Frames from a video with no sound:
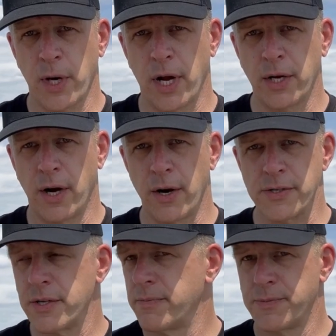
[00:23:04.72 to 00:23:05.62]
on
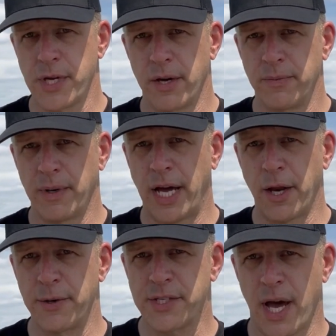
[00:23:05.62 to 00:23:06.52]
cars, so I
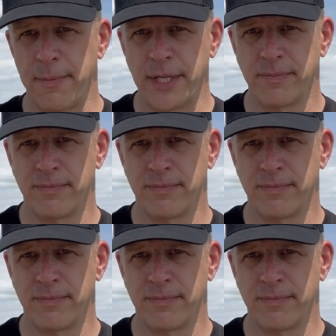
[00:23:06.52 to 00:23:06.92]
know it's coming.